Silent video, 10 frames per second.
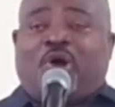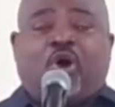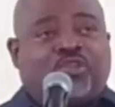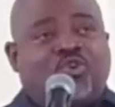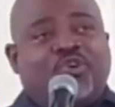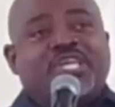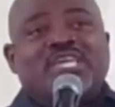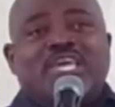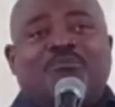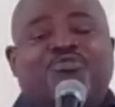But although He
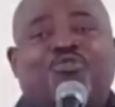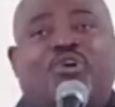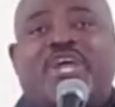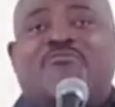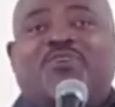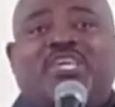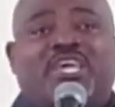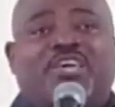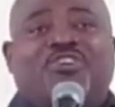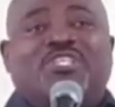came through on every
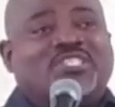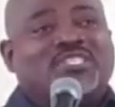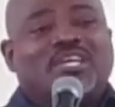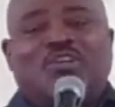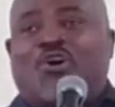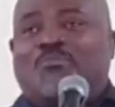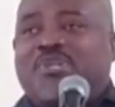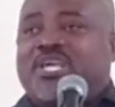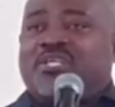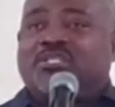occasion, they still
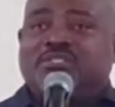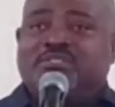complained.